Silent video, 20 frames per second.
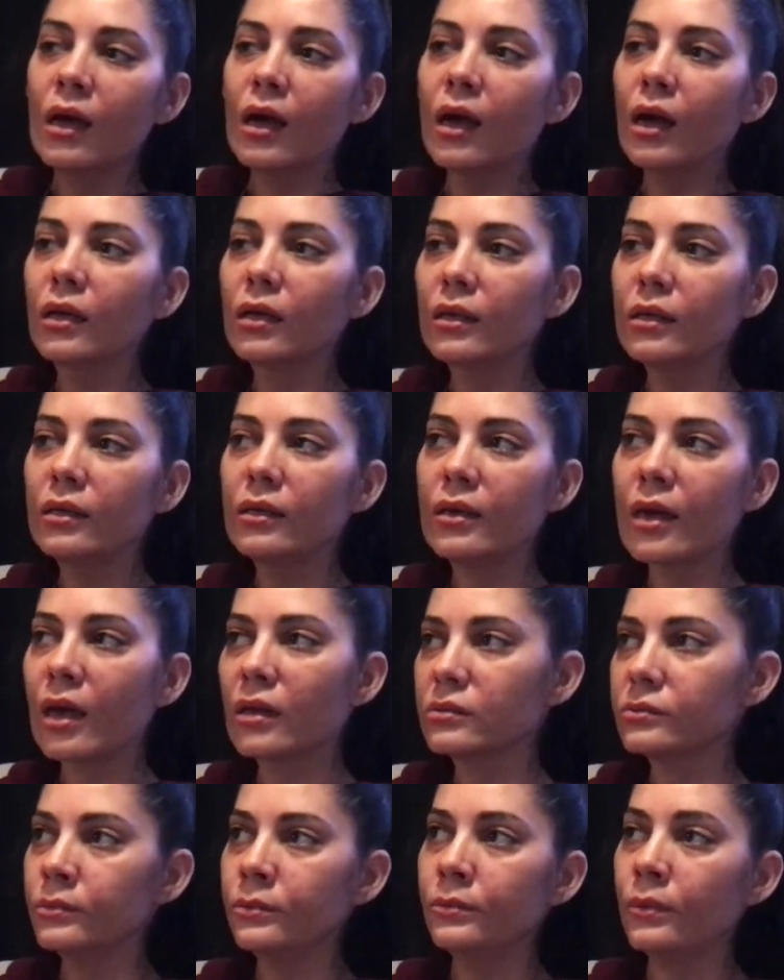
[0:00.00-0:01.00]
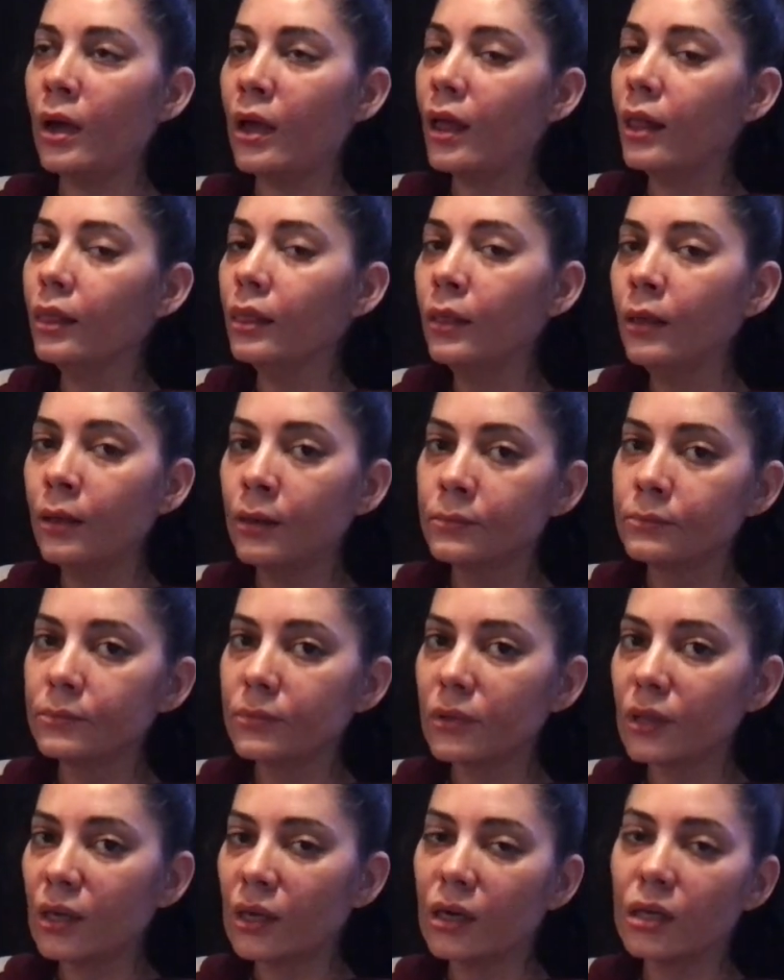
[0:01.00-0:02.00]
he asked me why I
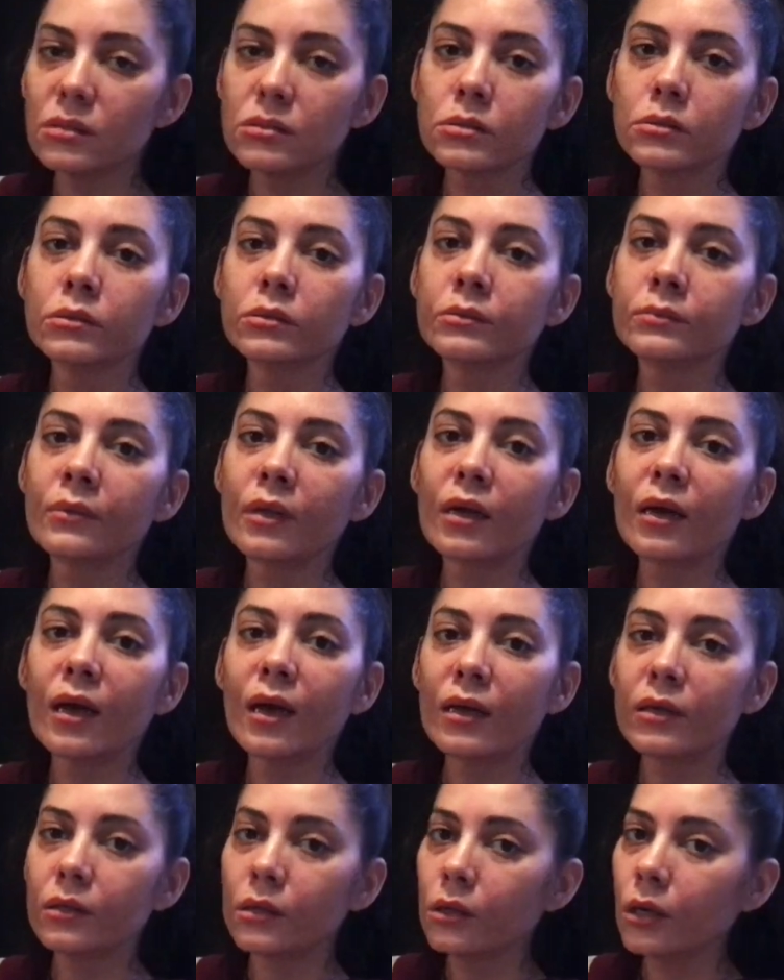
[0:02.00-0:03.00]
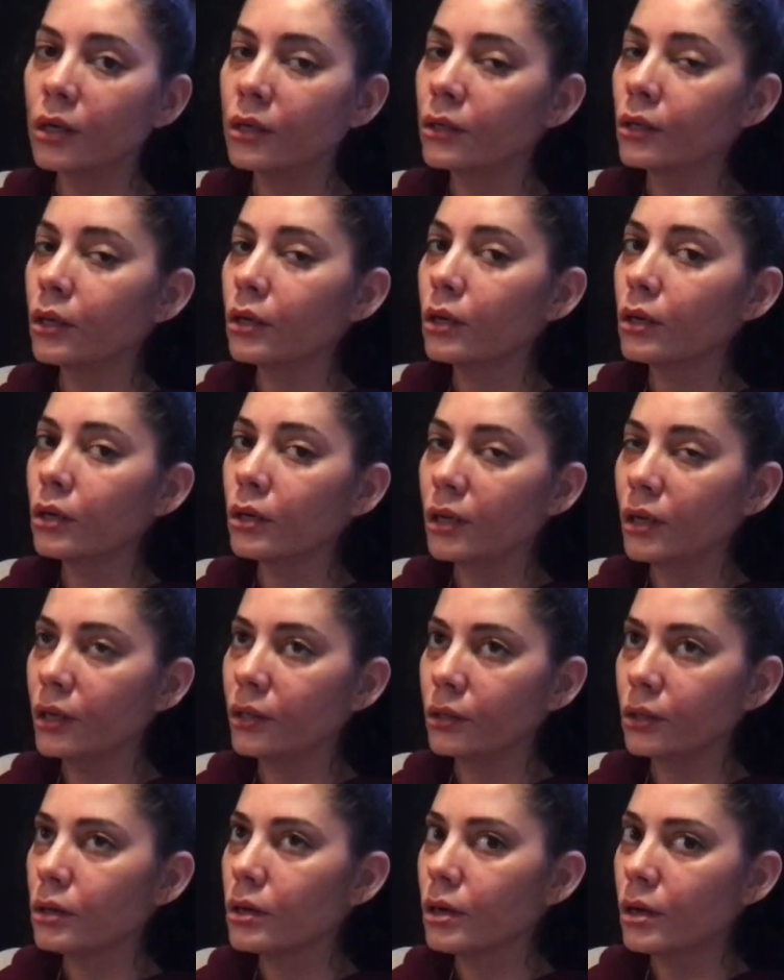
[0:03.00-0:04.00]
limped, and I told him that I had gotten
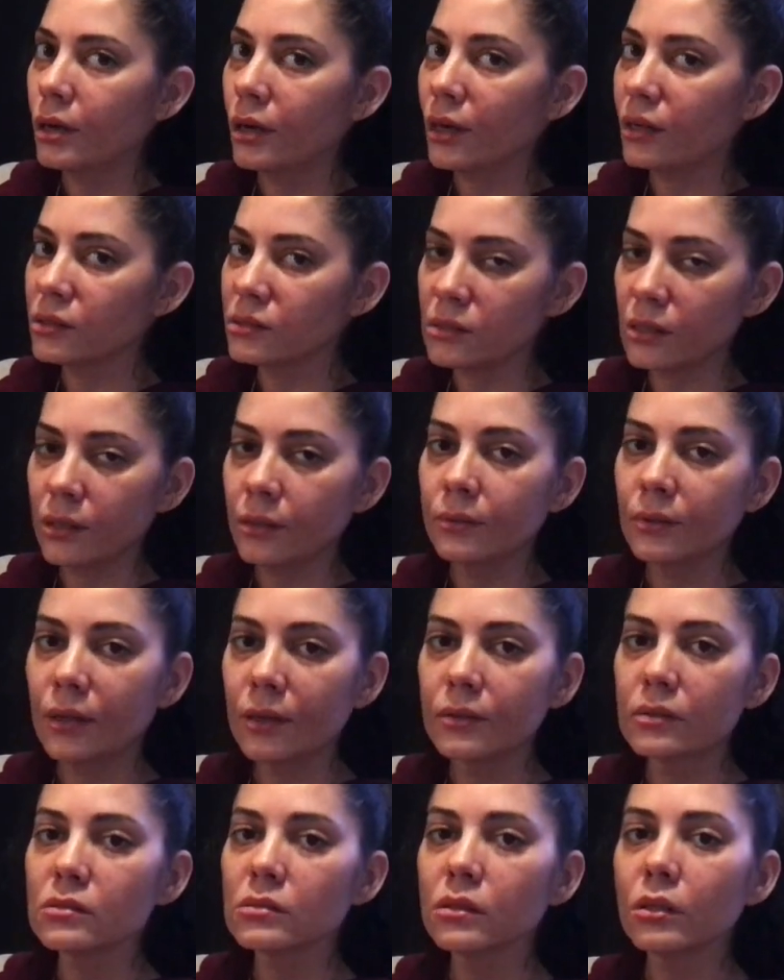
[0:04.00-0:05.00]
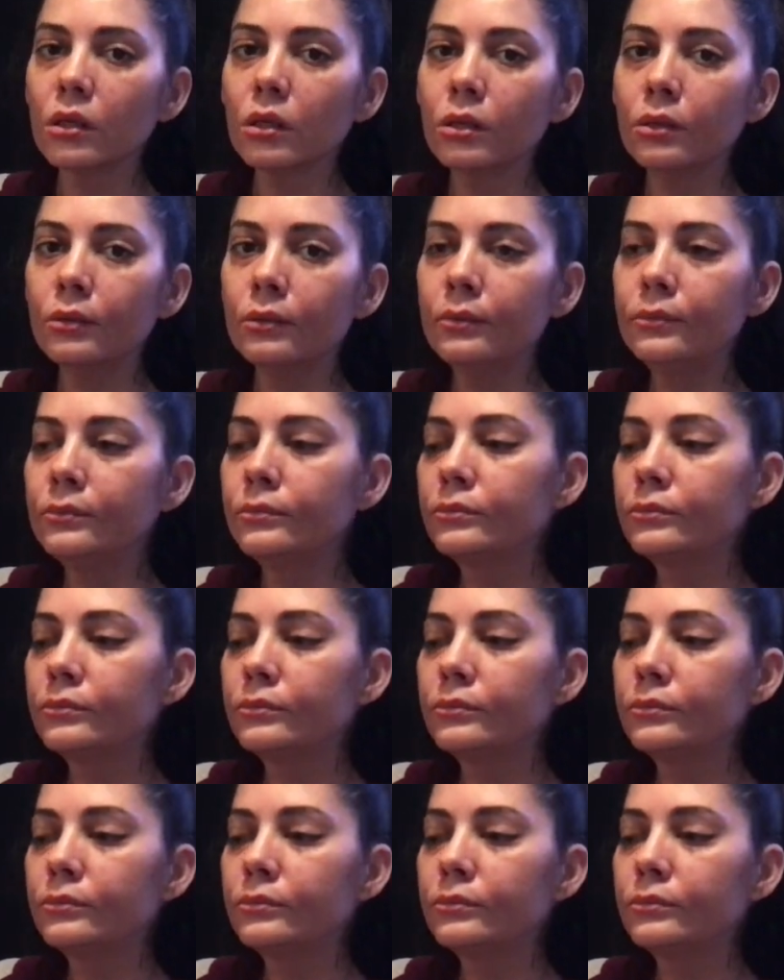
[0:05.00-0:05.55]
in a car accident when I was little.